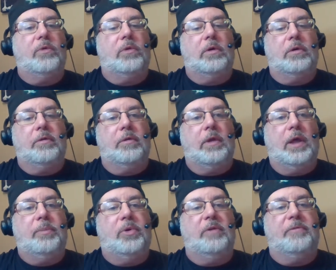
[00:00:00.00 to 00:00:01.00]

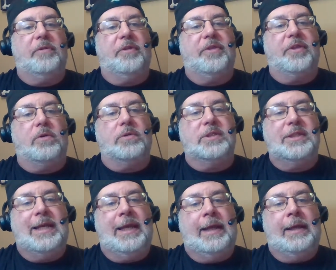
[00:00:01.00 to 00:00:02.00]
I'll put it for
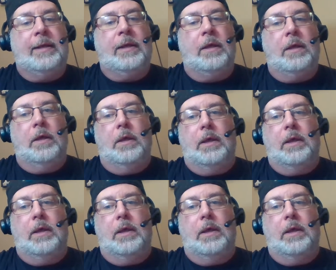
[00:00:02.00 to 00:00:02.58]
13,